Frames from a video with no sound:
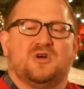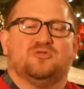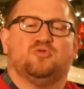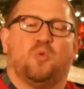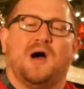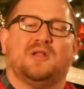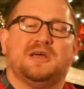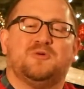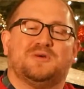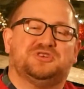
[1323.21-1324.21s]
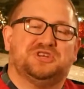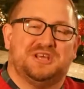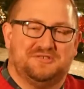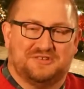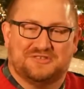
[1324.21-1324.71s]
Dwelling
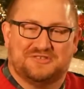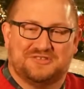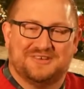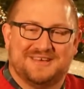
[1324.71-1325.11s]
Jesus